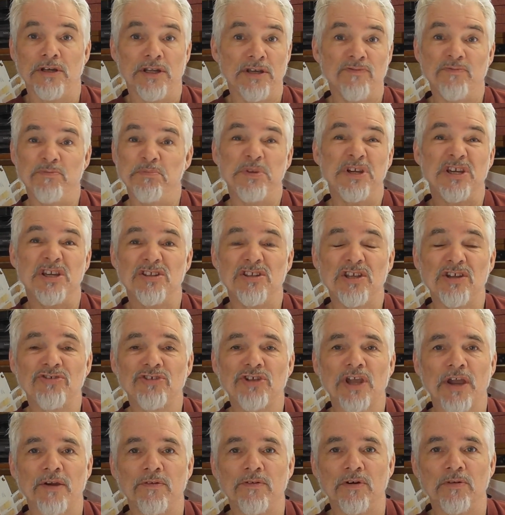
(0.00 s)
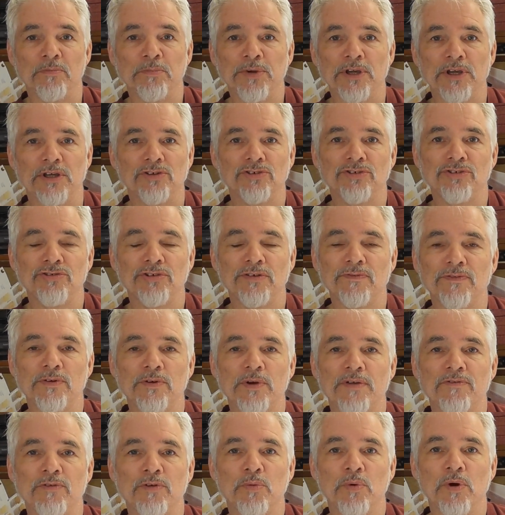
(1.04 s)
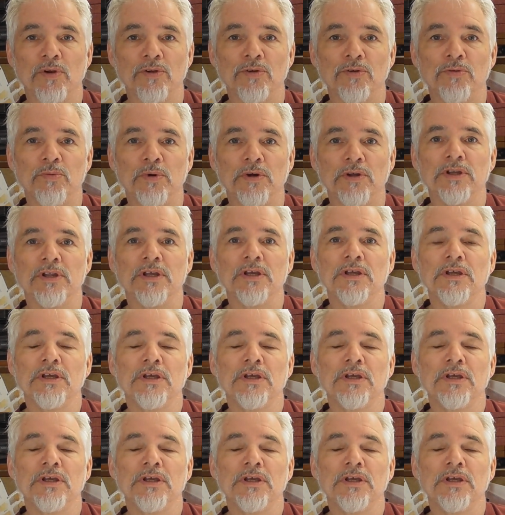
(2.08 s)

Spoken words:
even bigger discount on pictures if you ever wanted one.